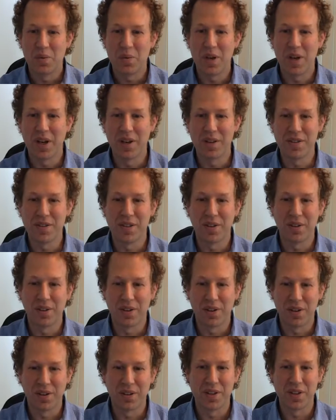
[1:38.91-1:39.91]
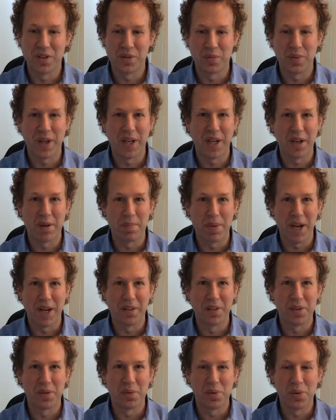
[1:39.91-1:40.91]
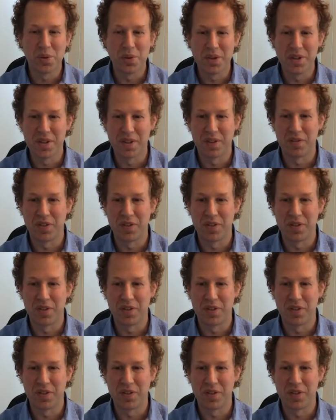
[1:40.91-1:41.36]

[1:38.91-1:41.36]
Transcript: we also learned this week about the rules